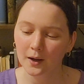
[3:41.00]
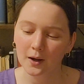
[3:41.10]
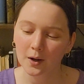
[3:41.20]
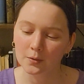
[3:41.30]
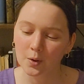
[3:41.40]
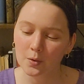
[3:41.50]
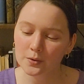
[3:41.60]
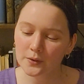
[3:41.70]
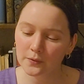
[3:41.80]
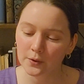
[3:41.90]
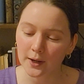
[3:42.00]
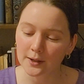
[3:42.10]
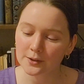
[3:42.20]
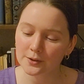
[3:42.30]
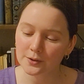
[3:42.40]
A rose of
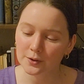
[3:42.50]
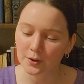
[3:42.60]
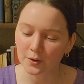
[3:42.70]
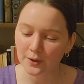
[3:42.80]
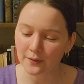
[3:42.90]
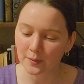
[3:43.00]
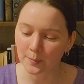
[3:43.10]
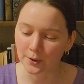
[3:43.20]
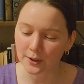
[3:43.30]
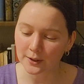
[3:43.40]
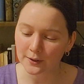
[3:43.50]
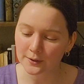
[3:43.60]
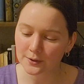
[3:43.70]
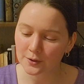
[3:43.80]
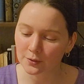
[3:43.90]
grace, girl never
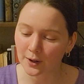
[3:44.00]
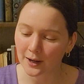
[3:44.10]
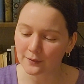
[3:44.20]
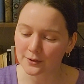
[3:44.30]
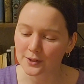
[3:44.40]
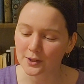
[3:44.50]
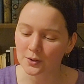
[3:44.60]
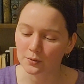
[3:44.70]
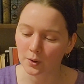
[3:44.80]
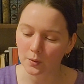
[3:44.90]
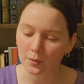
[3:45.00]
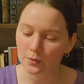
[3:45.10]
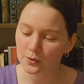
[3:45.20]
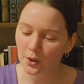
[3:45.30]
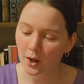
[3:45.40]
breathed to rival such a
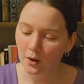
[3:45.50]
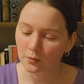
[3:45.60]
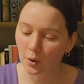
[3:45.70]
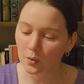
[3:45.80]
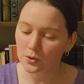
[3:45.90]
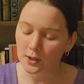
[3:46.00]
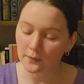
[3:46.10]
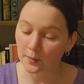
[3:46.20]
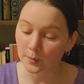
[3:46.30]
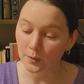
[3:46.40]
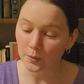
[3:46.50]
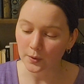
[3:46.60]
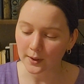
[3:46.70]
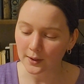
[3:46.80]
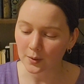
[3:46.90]
rose. Rose never blew
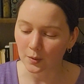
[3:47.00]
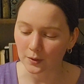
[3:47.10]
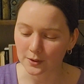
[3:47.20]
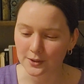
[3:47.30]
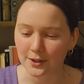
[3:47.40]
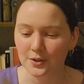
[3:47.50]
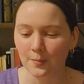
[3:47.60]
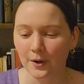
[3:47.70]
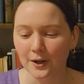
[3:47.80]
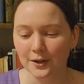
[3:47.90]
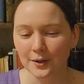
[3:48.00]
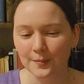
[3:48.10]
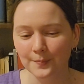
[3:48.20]
that equaled such a bud.